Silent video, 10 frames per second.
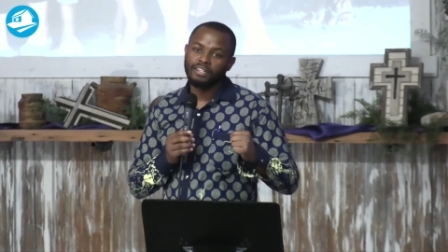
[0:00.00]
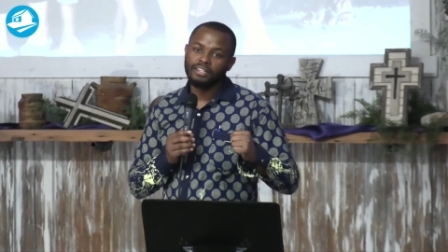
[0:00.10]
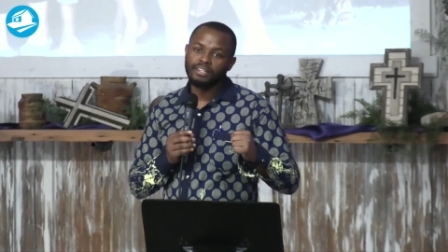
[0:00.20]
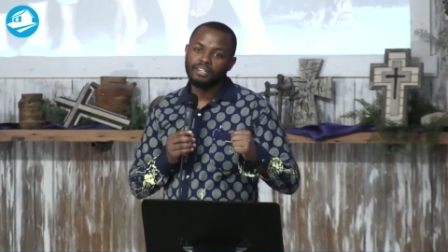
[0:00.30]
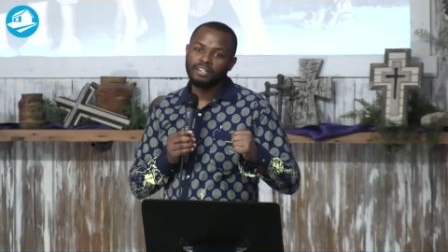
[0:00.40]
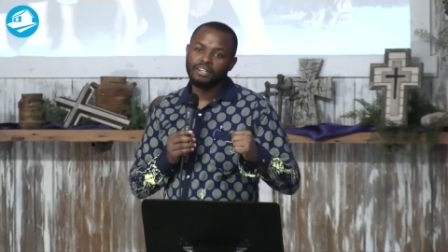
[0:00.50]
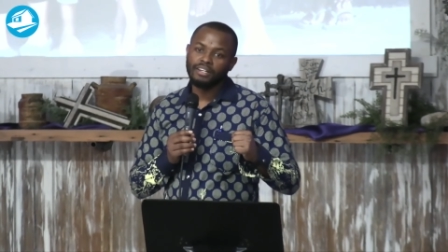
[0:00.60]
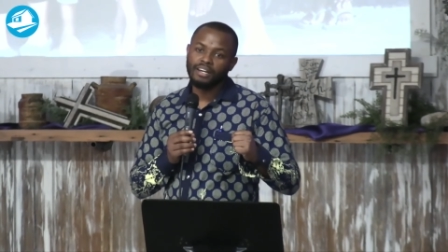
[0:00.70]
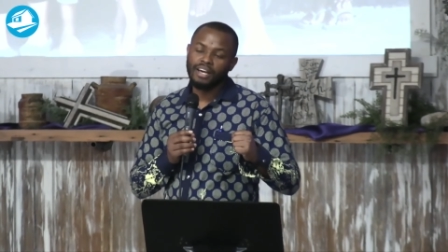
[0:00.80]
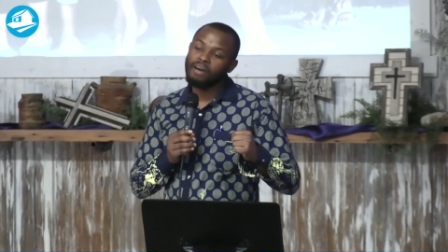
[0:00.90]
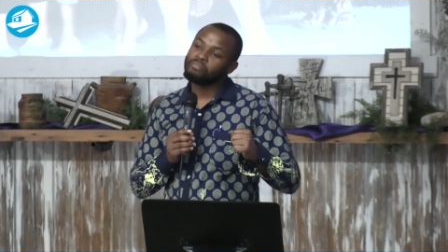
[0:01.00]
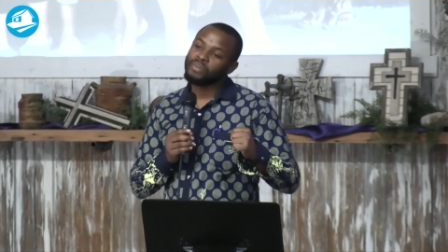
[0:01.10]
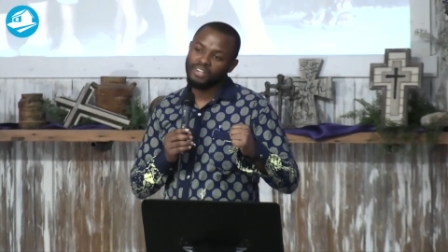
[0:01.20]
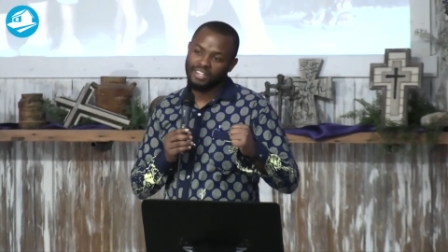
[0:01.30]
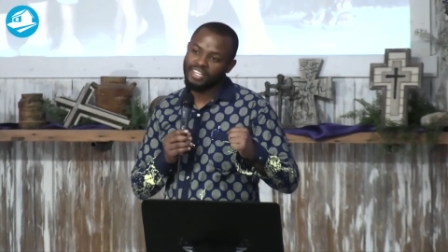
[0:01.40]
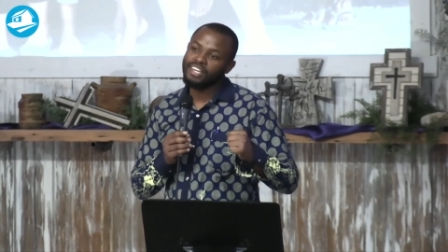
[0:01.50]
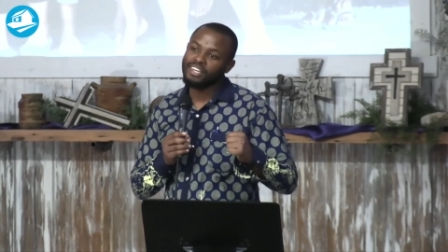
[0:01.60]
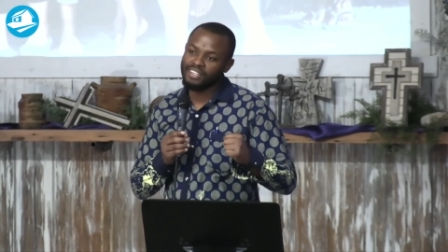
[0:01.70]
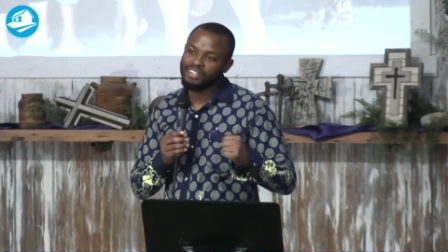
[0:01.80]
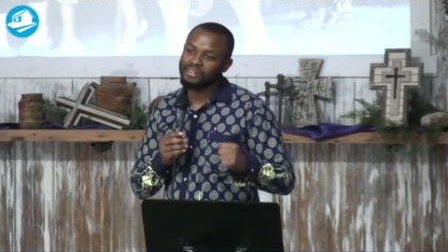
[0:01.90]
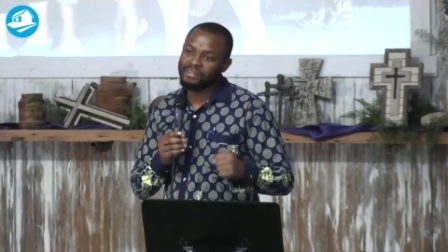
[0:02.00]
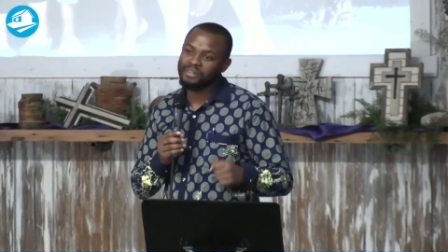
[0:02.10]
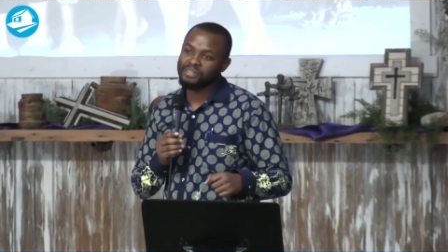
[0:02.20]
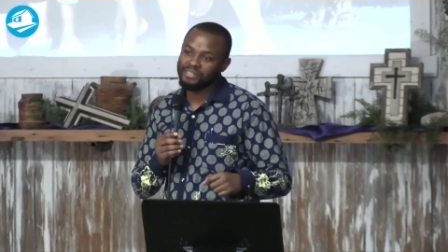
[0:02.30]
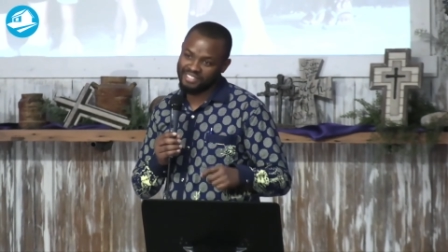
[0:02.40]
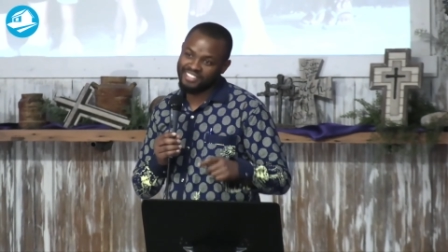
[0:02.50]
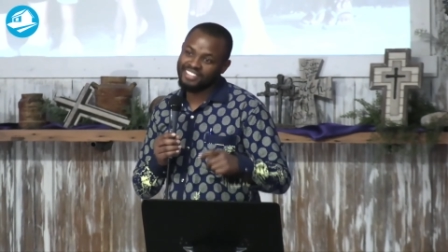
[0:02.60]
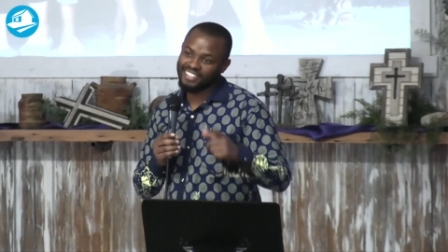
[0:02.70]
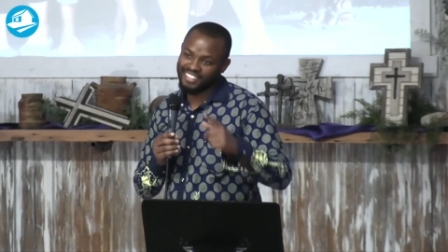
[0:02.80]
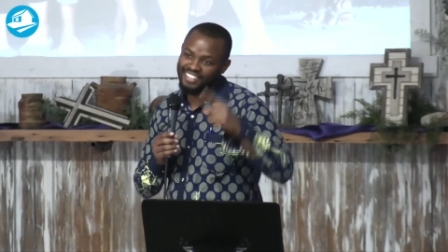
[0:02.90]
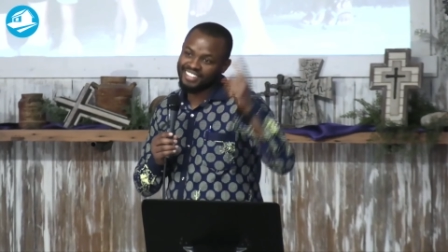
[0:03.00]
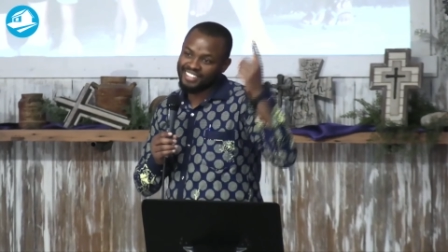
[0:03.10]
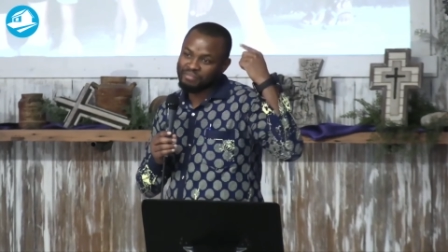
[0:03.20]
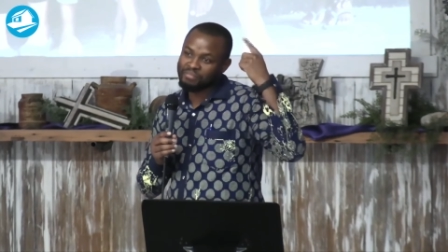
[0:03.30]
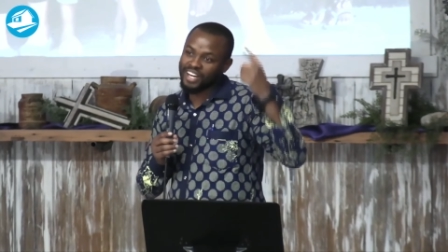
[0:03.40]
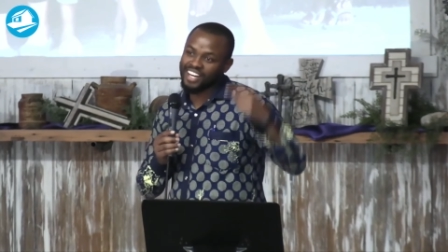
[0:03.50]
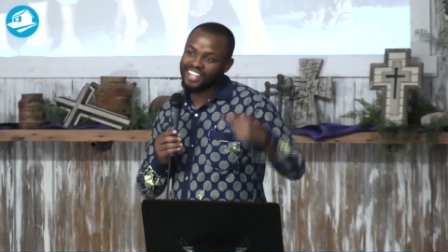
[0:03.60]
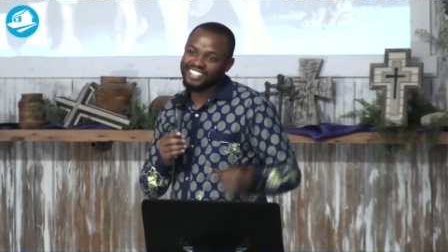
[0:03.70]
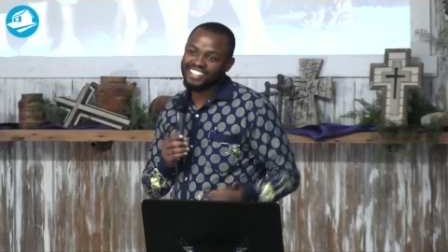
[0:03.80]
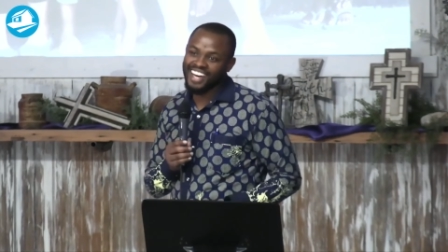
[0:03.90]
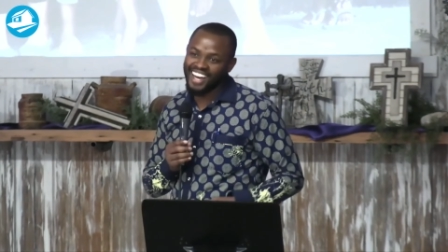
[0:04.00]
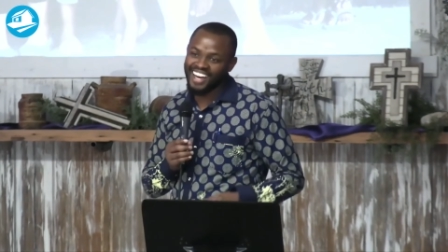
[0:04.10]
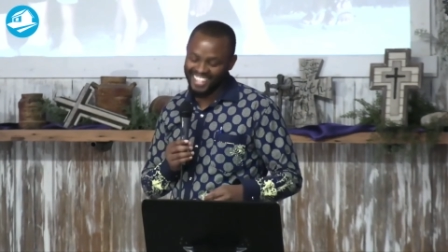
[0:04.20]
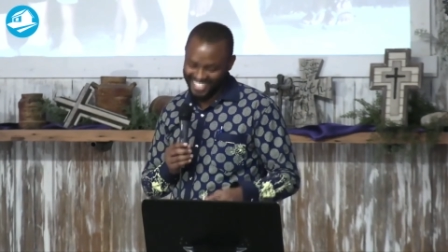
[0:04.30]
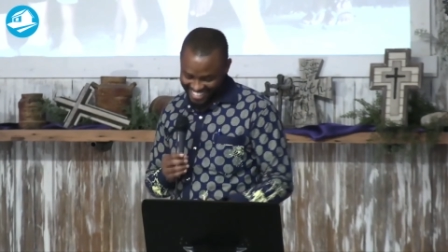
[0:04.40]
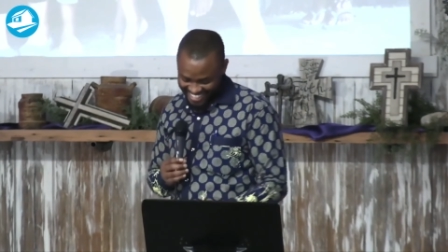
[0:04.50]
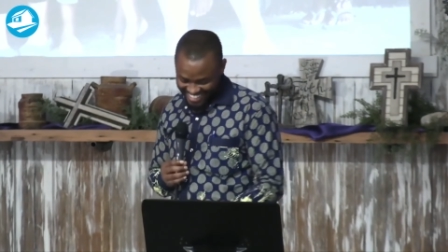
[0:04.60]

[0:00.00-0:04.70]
I'm going to kick your backside.